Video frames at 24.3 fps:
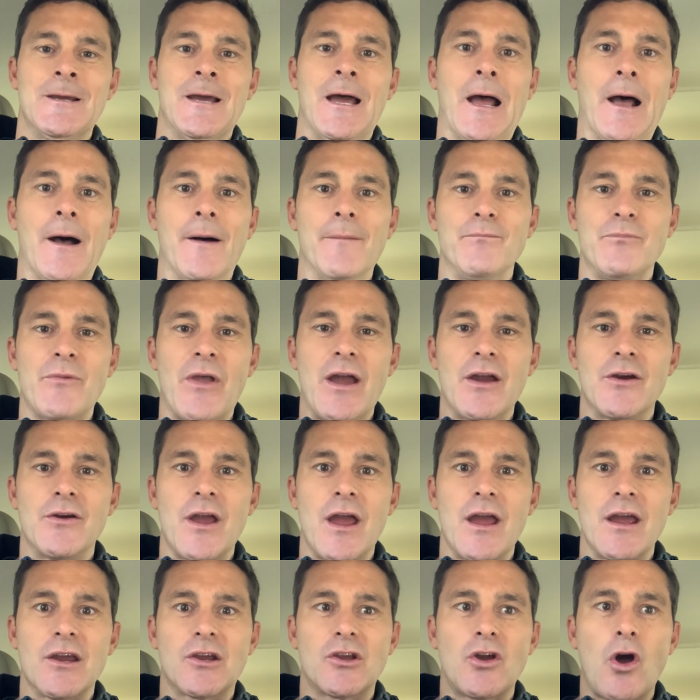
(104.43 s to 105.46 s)

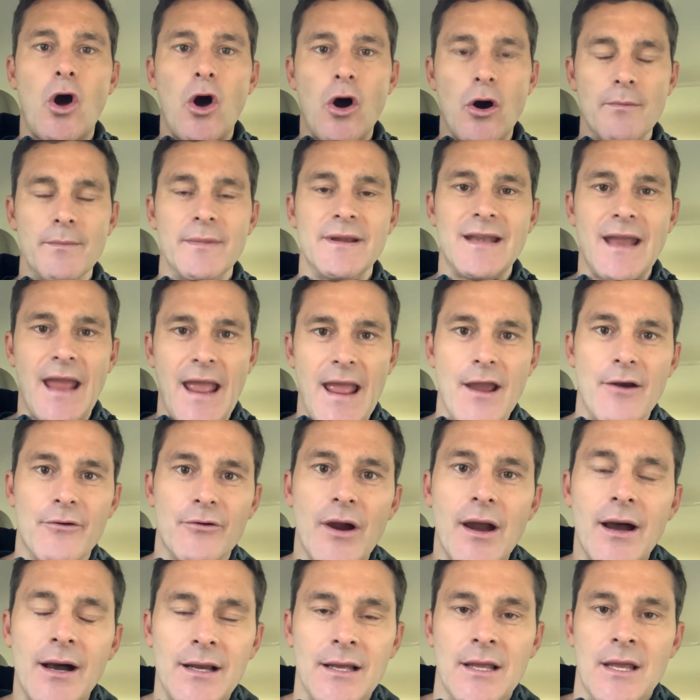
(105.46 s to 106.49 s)
A common
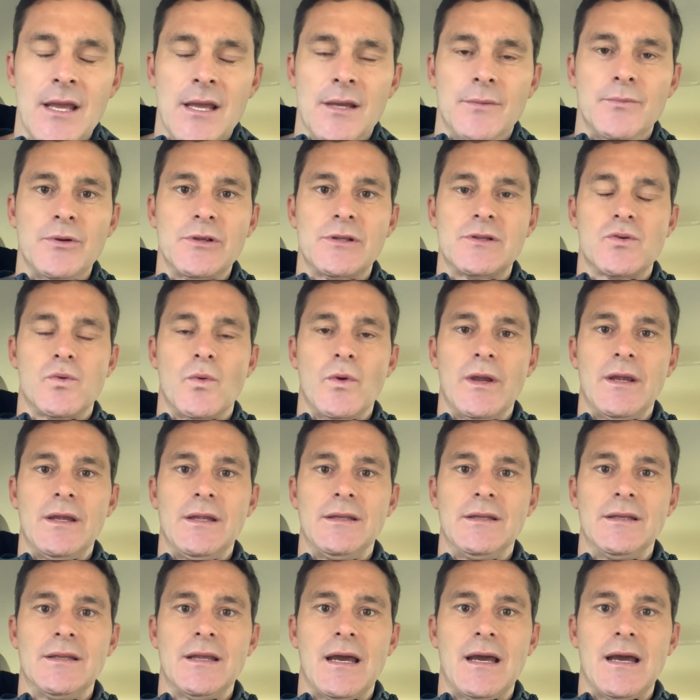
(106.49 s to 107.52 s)
error
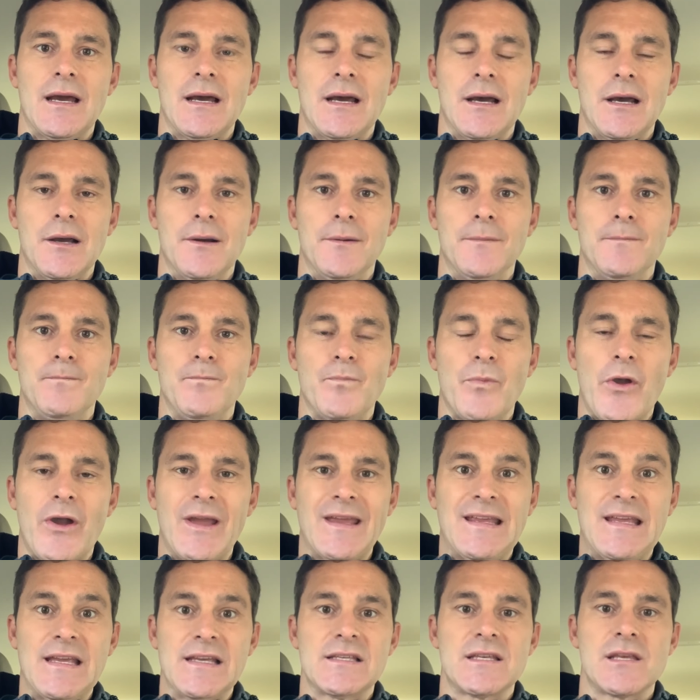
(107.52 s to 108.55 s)
between,
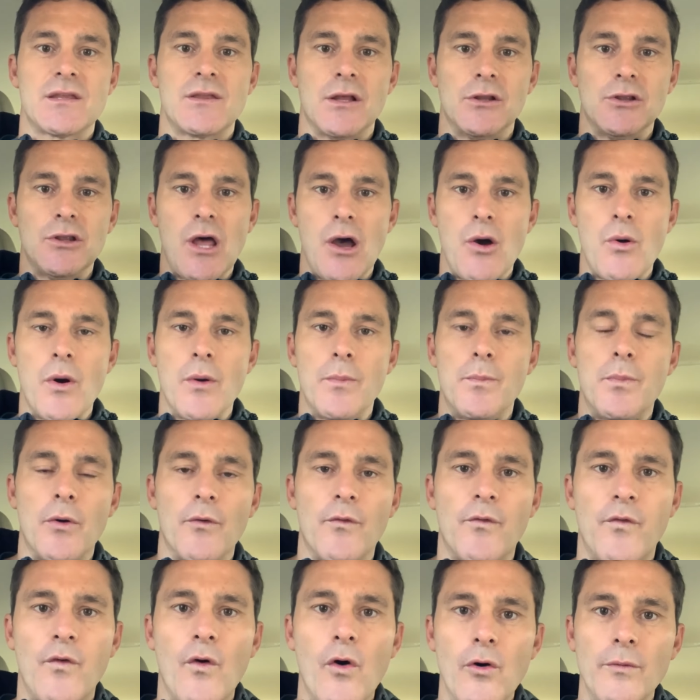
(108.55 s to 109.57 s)
I guess, the lower
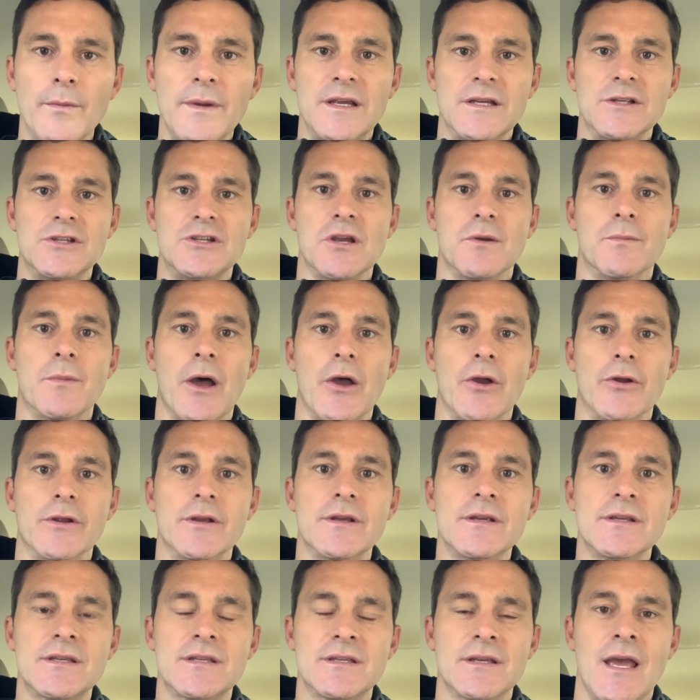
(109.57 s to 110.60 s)
performing gym
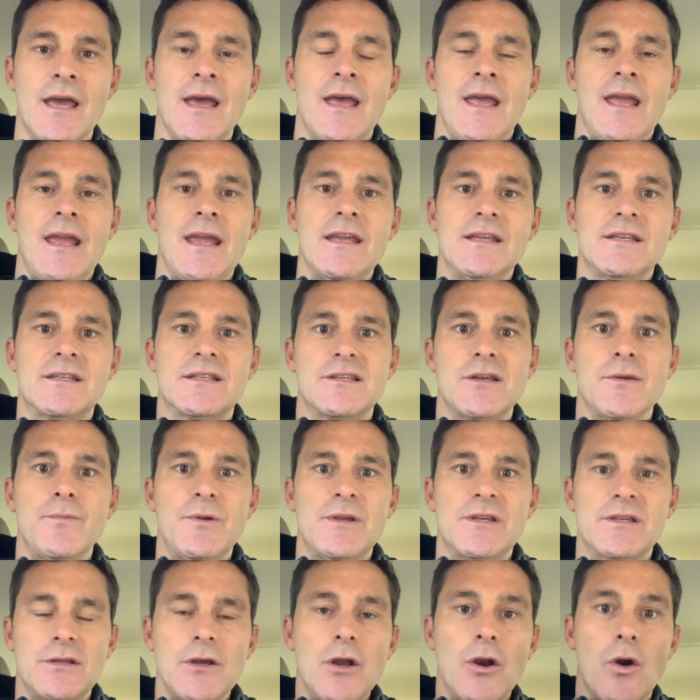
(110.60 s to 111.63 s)
owners is to
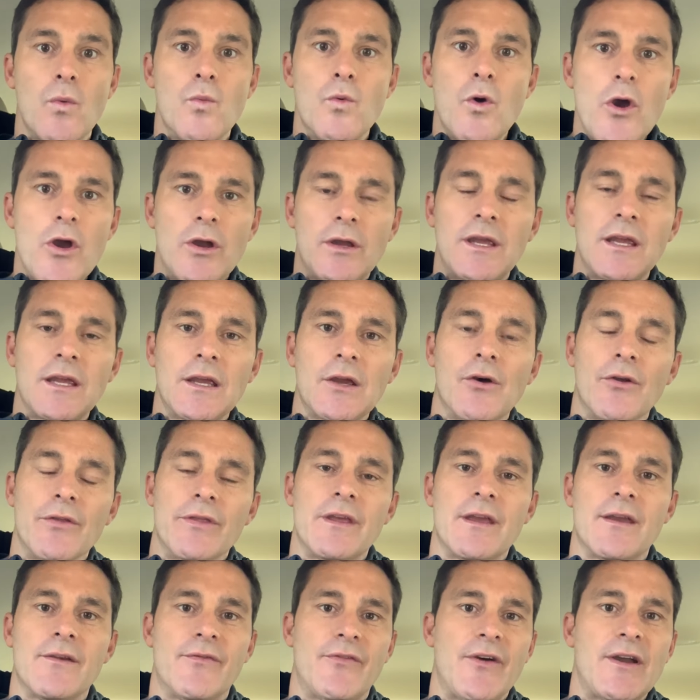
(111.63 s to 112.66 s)
be sort of working on
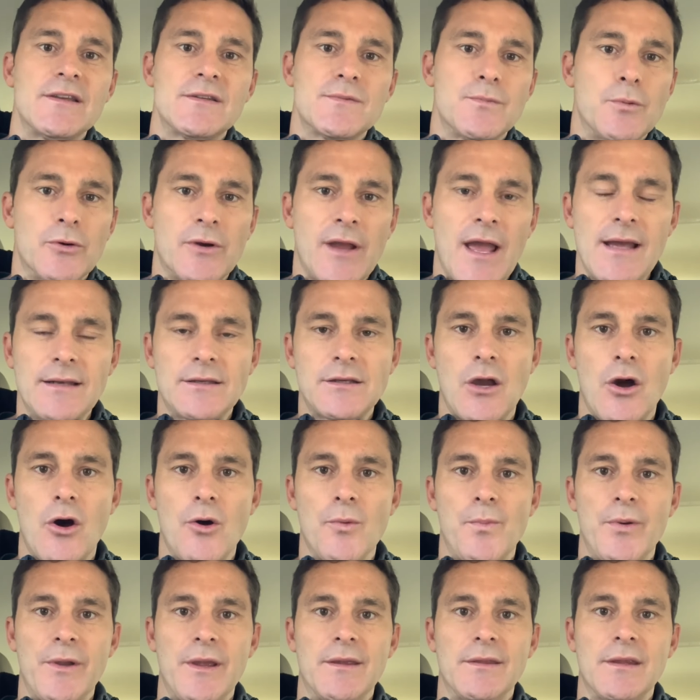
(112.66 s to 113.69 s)
their Facebook ad
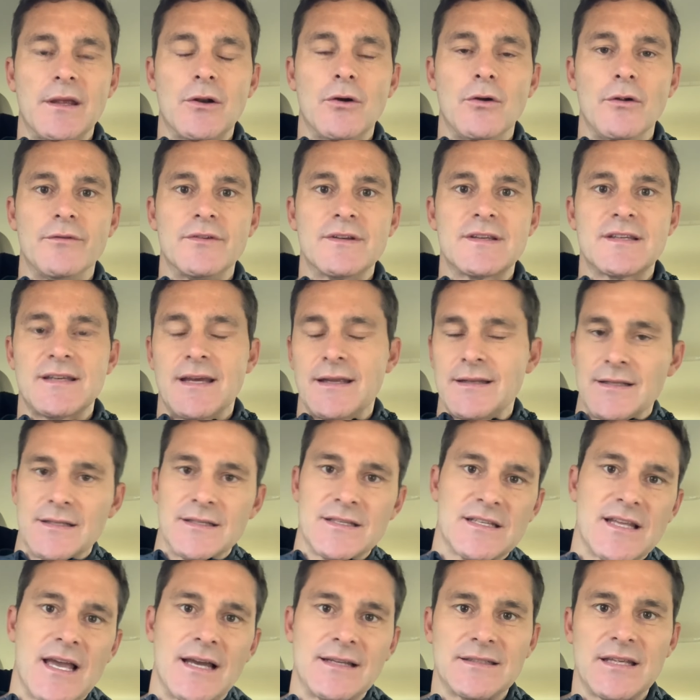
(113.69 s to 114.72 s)
copy and then all of a sudden
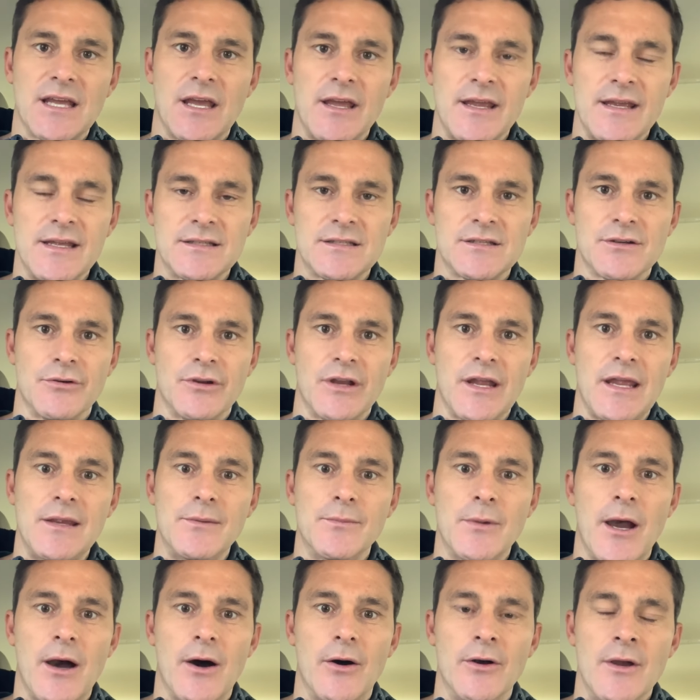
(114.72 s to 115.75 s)
start to answer an
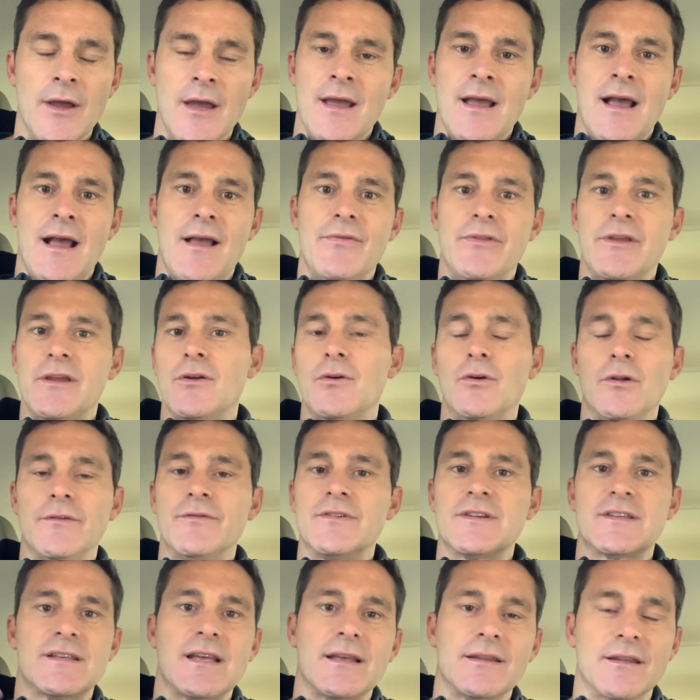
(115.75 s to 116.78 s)
email. And then all of
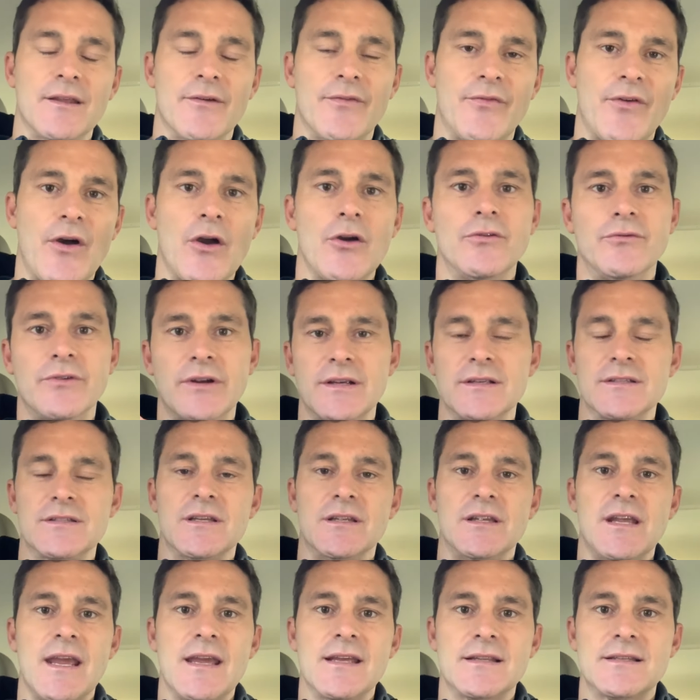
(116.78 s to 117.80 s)
a sudden the phone rings
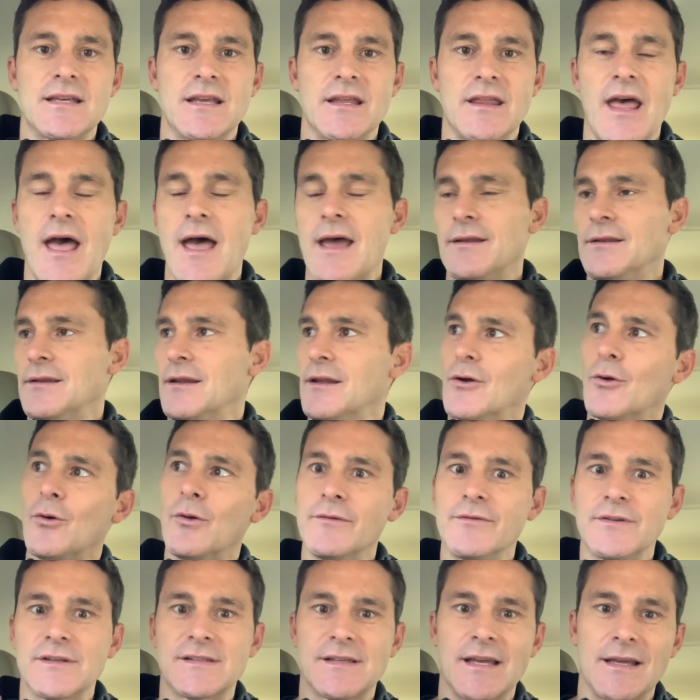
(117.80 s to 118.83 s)
and you answer that. And then all
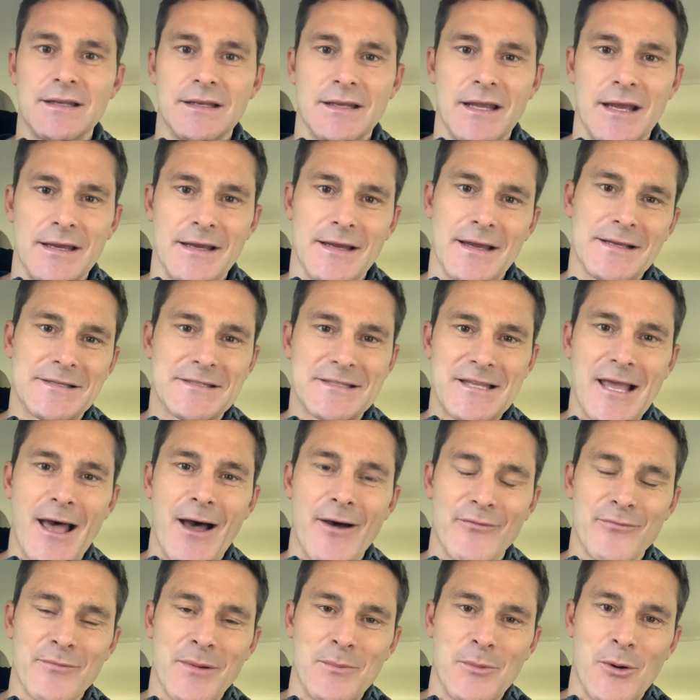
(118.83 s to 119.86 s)
of a sudden a
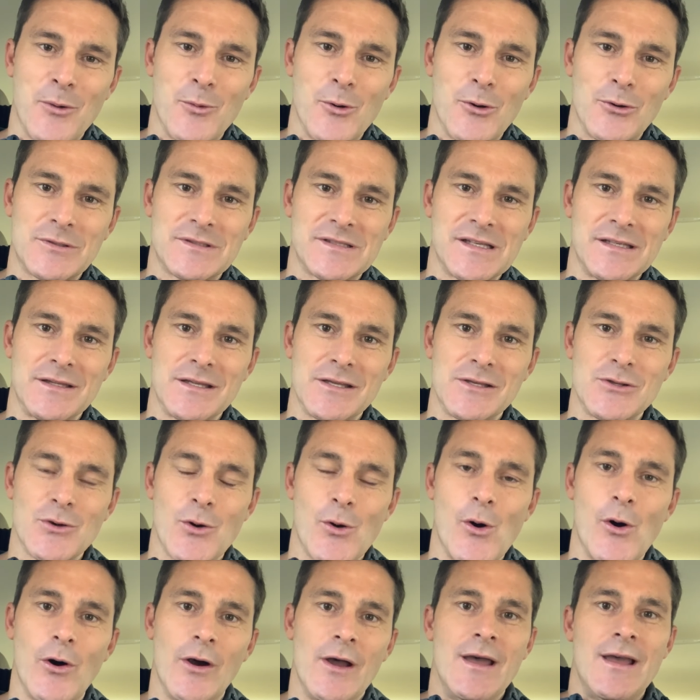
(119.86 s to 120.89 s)
staff member walks in the
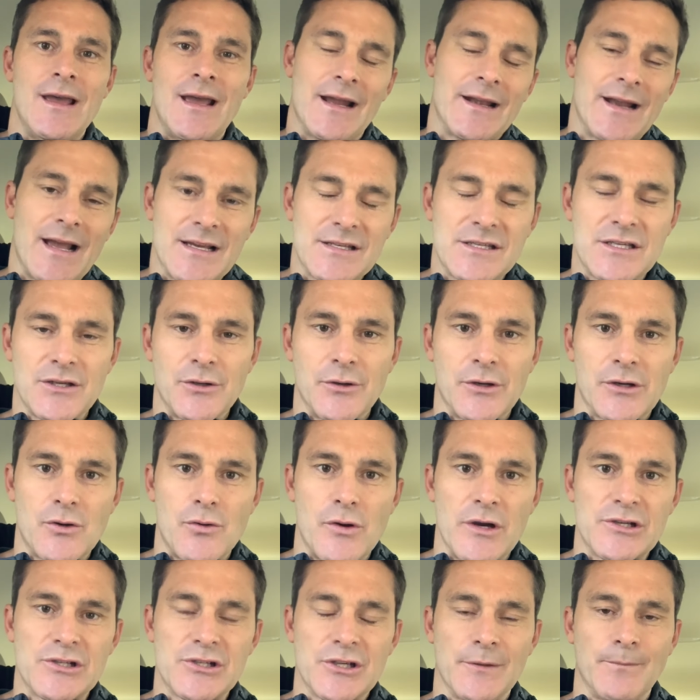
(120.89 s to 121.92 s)
door and asks you a
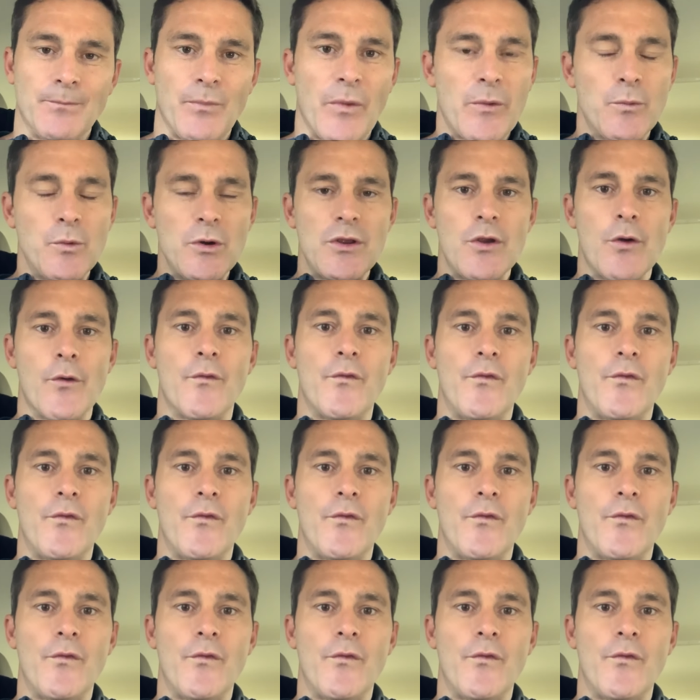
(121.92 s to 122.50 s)
question. And what you'll